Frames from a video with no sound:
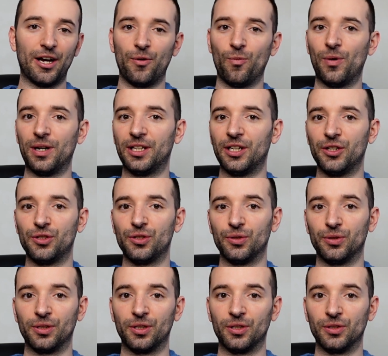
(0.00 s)
and whether you
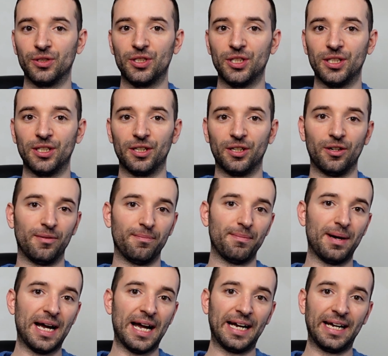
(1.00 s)
should consider on
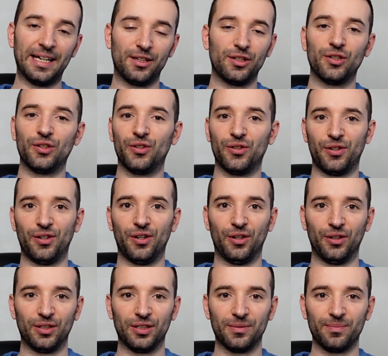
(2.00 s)
buying it or not.